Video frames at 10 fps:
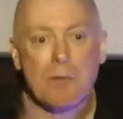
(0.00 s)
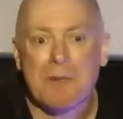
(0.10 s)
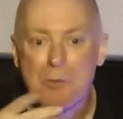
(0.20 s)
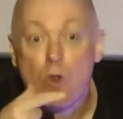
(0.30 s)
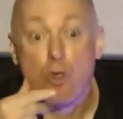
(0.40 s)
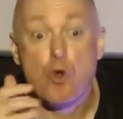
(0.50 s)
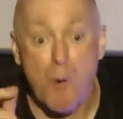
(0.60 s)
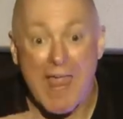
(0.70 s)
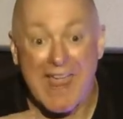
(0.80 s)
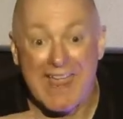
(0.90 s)
And Joseph's
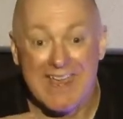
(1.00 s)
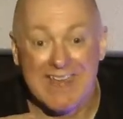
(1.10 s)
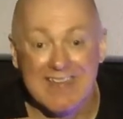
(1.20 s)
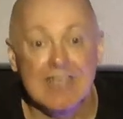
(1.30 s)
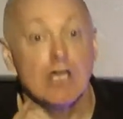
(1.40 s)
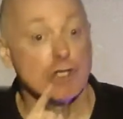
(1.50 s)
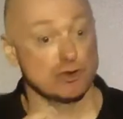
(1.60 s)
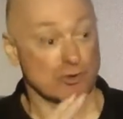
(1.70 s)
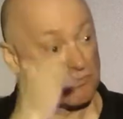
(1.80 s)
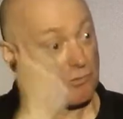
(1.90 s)
brothers came and
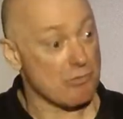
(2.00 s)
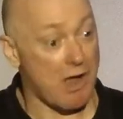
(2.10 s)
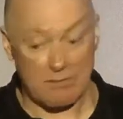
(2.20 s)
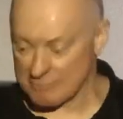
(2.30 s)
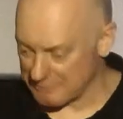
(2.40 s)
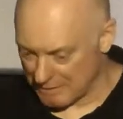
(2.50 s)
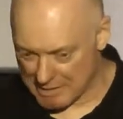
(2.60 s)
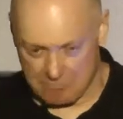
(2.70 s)
bowed themselves before